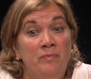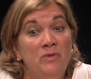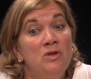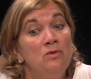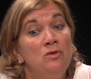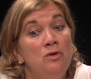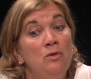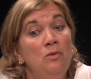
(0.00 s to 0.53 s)

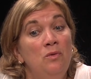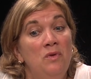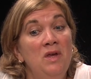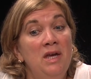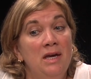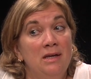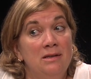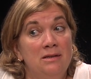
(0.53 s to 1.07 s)
So two
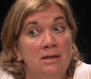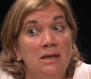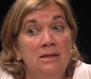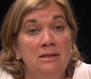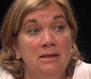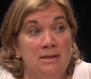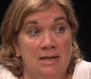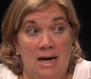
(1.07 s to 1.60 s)
things.
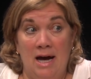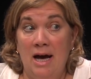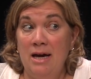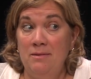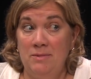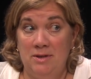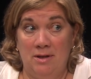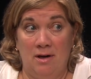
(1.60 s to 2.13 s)
It's a
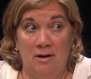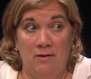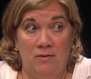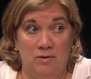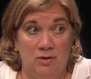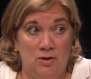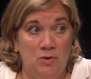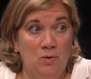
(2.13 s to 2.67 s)
time suck
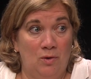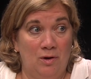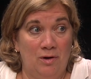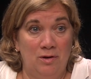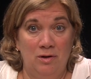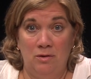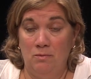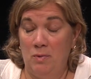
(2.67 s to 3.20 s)
for
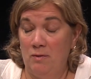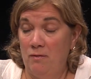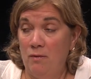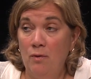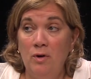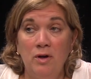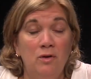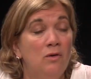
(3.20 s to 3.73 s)
sure.
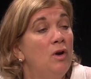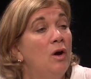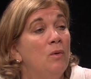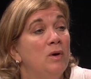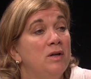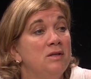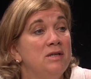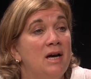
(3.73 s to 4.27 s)
Before you
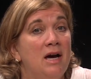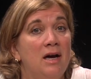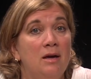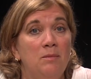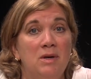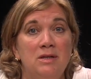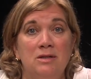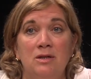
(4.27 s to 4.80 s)
know it,
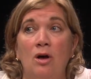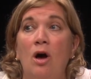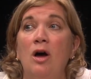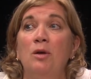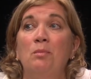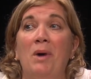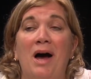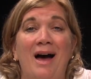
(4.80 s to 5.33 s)
time has
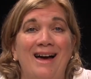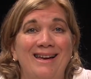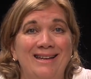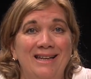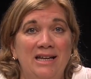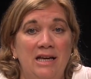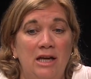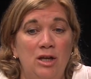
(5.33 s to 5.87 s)
gone
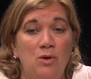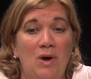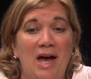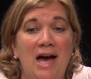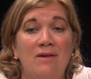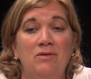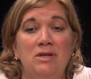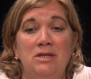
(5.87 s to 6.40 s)
by and you
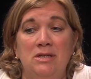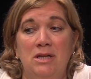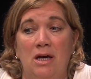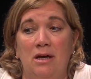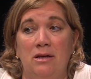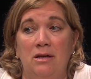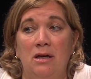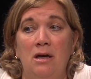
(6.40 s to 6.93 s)
haven't
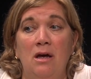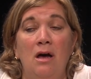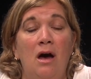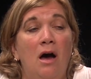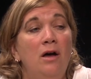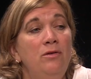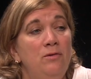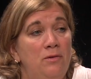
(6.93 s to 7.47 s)
done
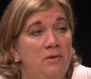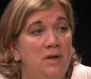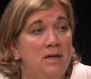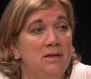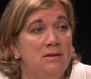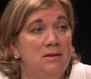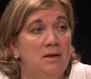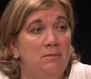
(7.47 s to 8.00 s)
other
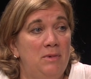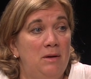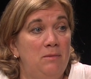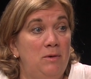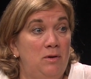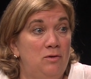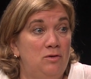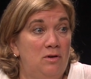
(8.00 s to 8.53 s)
things that
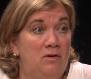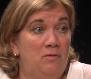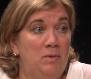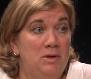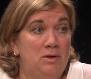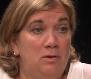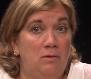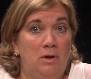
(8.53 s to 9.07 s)
maybe you should have
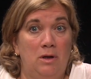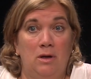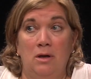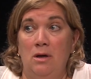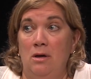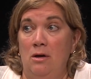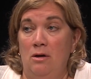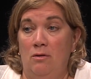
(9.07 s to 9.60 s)
been doing.
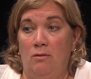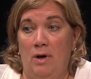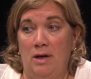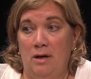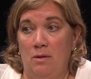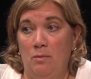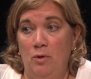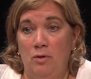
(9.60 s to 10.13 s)

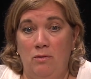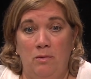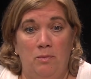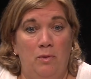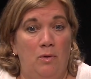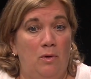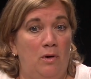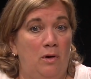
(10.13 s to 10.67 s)
Writing a book
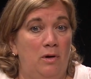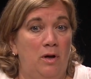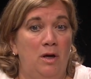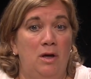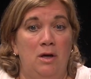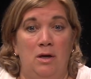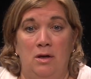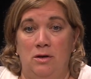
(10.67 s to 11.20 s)
report,
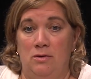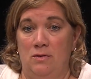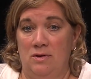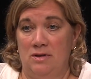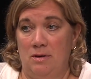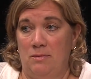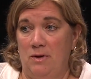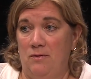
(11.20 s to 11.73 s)
doing
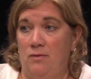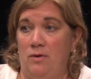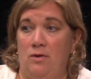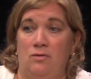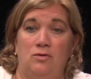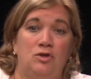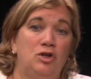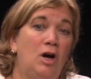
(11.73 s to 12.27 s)
something for
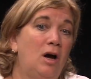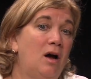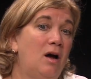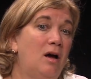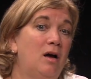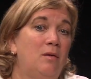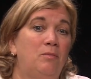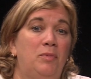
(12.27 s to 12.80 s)
your
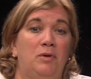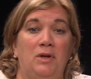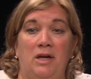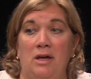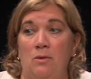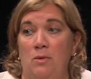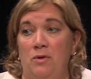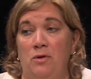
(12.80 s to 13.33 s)
job,
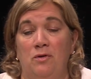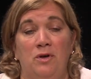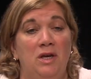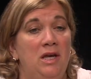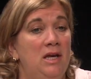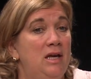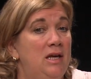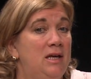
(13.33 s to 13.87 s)
playing with your
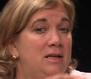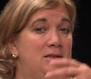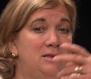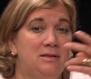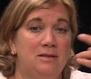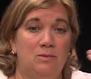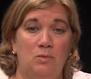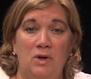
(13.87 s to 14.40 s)

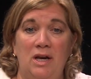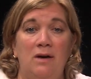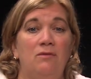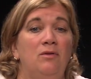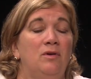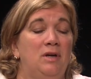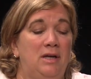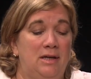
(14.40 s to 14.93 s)
kids,
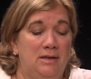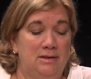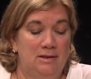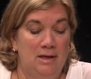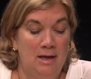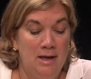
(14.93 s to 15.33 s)
whatever it is.